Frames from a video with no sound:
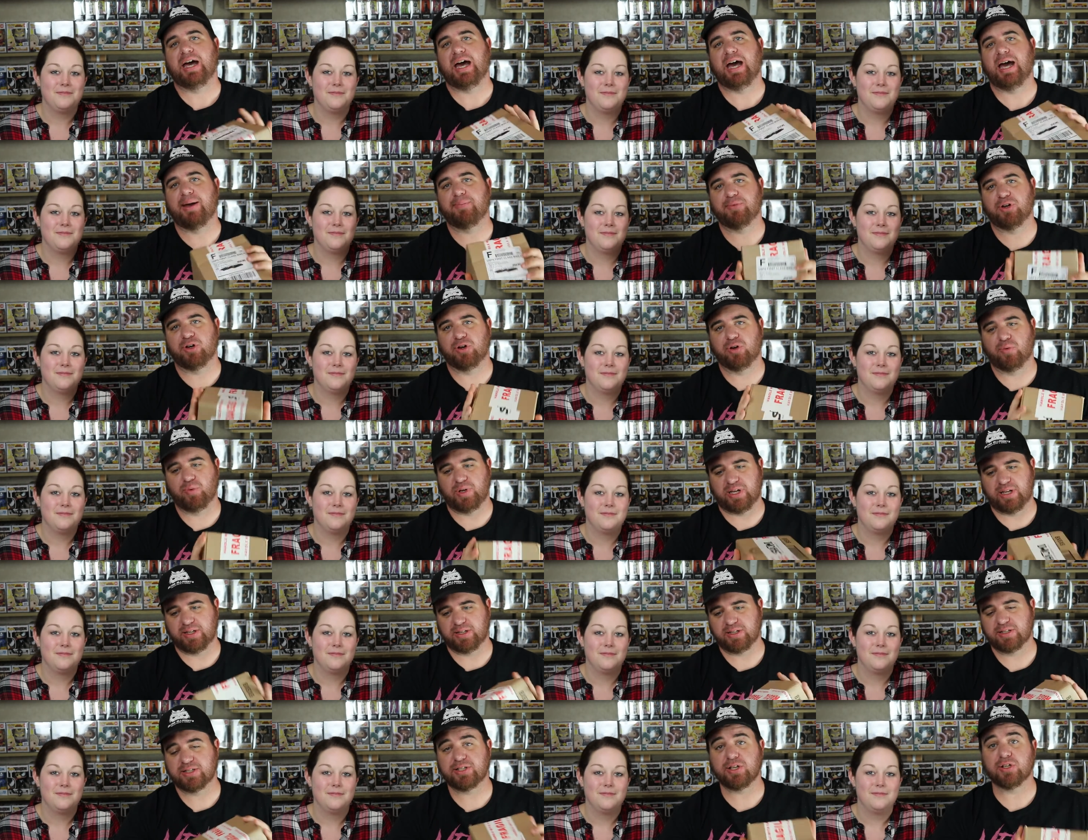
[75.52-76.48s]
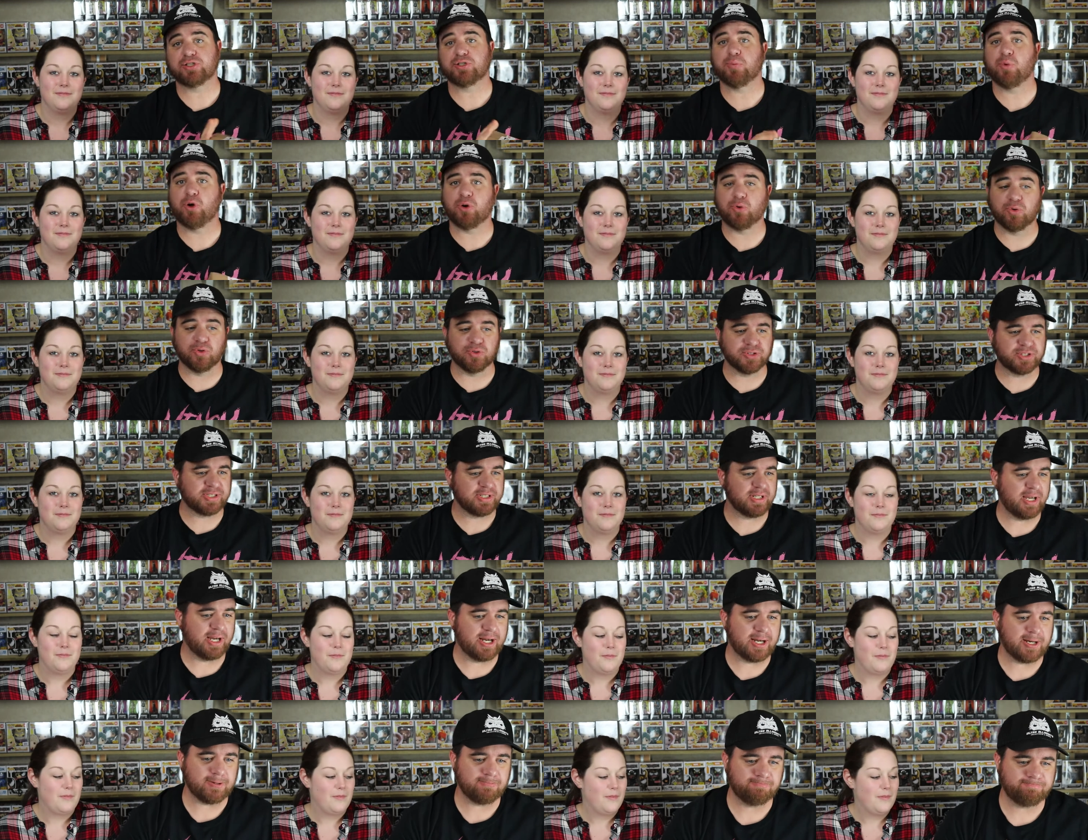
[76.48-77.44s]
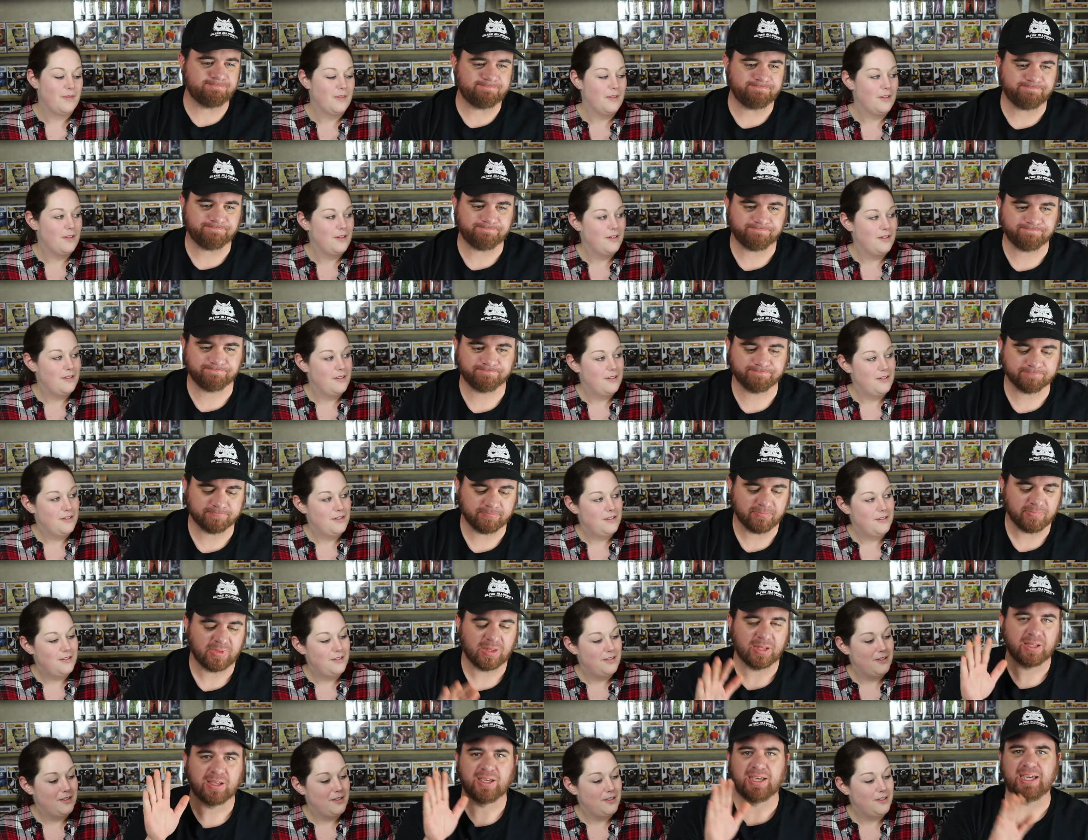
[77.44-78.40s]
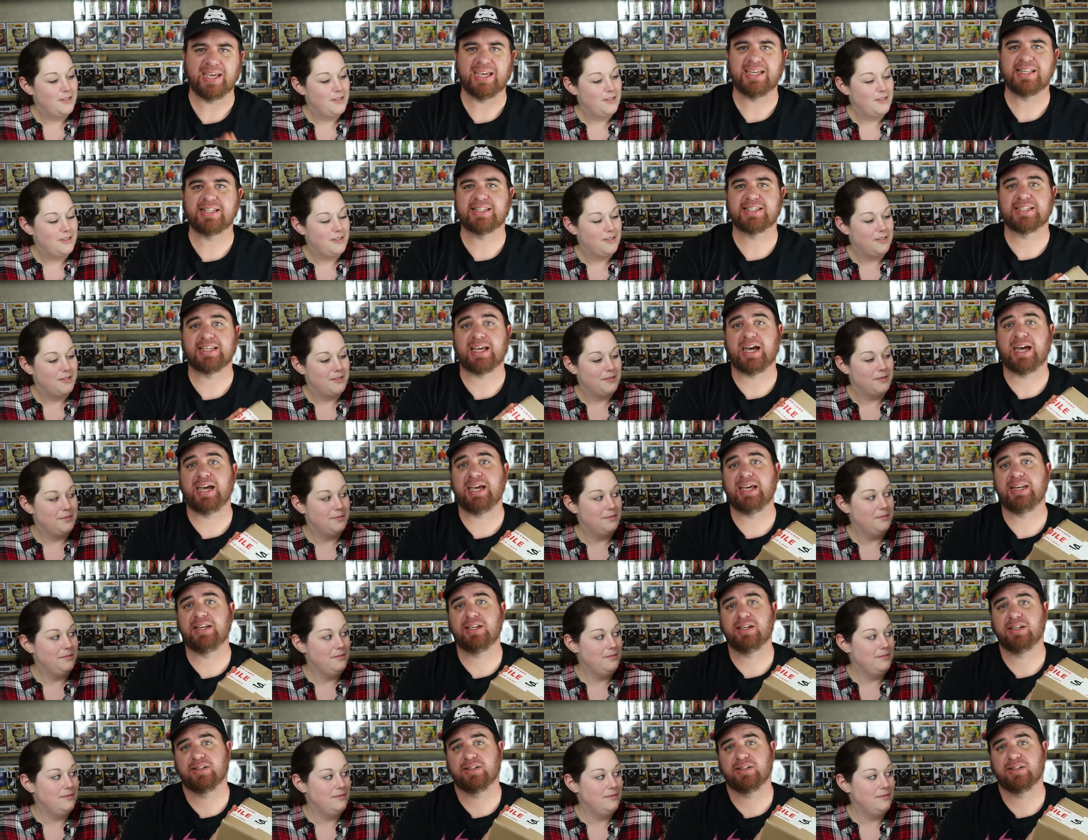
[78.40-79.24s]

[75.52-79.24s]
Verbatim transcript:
Speaker 1: I'm gonna win. So some more rules. Um, inside